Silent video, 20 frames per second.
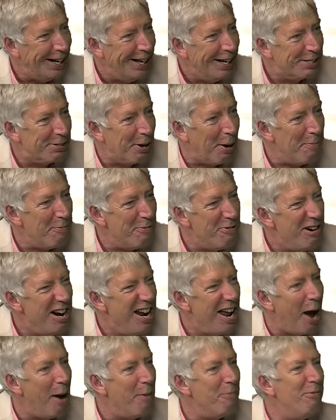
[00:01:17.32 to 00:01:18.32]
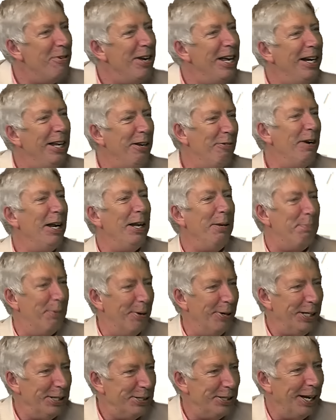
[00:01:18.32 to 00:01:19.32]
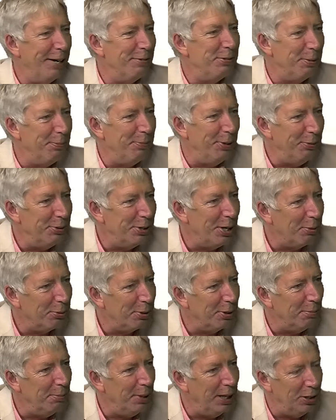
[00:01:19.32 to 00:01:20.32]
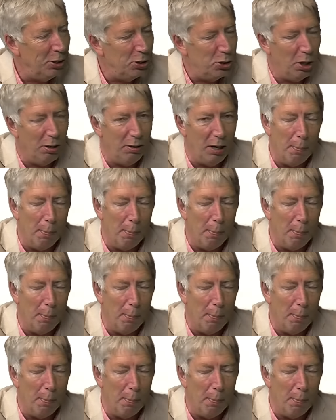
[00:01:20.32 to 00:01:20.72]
So I'm really pleased to have somebody who's older than me in the studio.